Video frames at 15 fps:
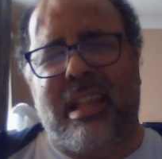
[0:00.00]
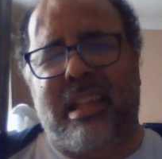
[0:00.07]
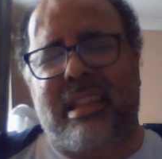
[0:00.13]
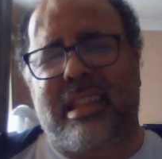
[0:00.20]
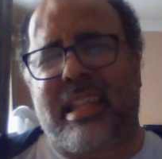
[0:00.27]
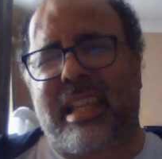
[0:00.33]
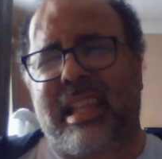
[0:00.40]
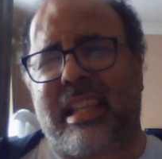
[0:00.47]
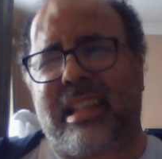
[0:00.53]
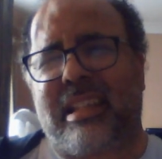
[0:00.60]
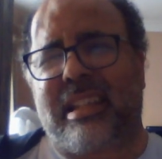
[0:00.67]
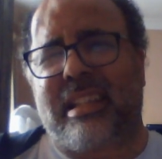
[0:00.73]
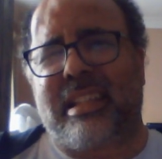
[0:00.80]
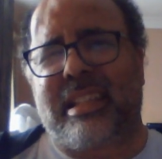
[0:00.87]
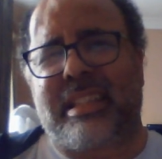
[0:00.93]
I'm thinking
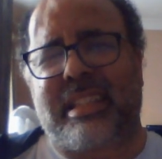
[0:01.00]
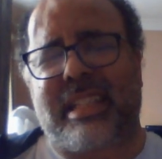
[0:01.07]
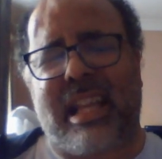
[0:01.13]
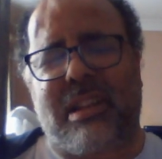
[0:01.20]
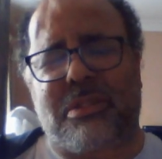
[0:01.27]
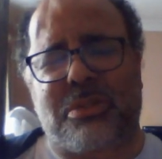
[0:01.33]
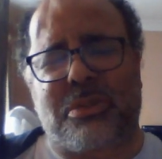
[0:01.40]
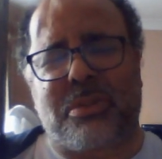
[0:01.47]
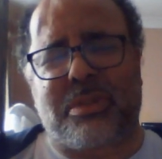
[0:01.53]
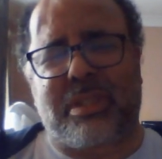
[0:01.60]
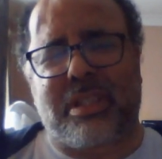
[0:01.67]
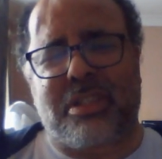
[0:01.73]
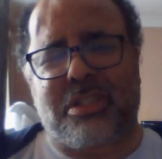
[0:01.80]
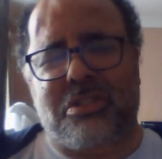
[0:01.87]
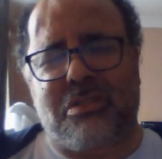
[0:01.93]
that this house was
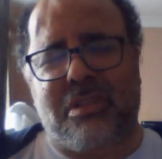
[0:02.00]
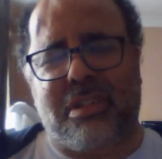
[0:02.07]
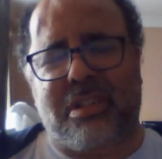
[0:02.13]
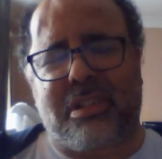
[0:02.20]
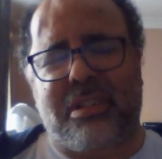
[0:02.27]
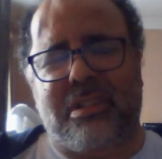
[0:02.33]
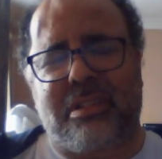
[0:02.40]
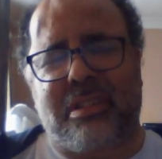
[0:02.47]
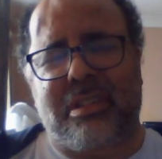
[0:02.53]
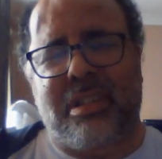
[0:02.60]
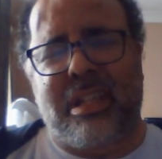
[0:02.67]
constructed.